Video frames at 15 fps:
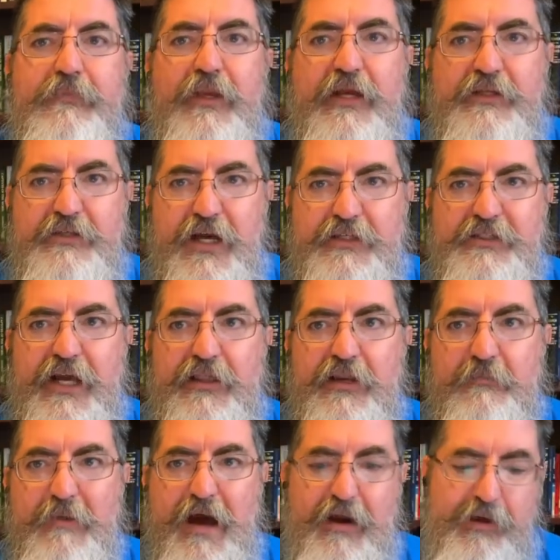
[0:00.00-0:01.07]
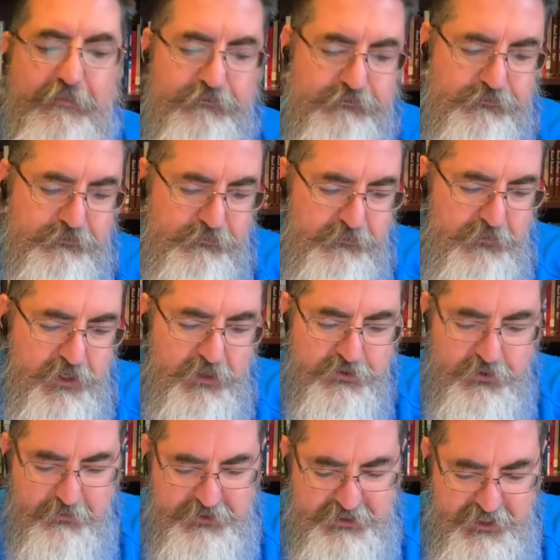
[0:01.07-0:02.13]
He's not silent about it.
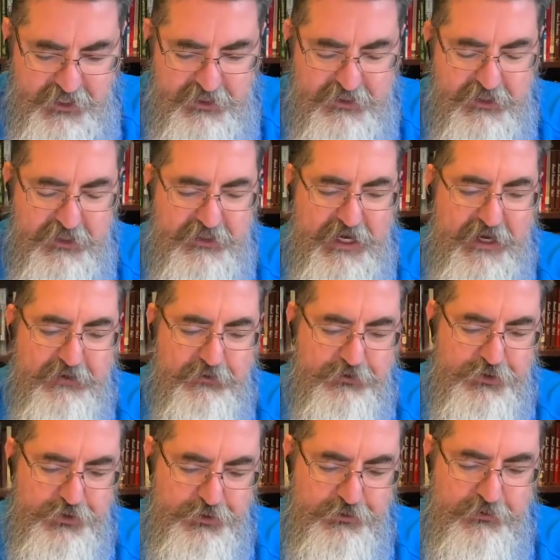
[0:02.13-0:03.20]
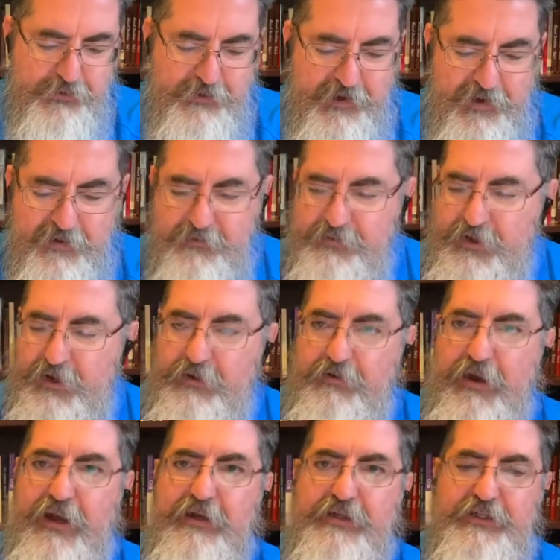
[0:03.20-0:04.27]
So we studied Daniel 2, the
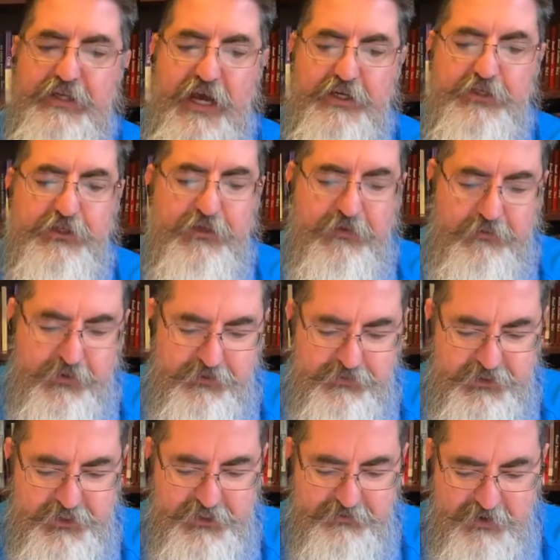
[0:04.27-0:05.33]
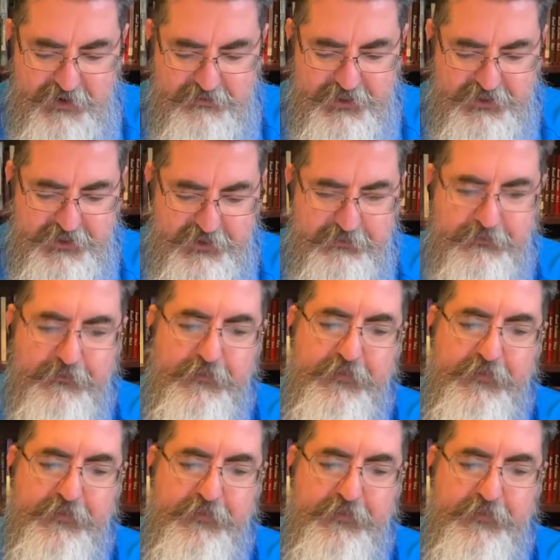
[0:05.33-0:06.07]
great statue of which we just made mention.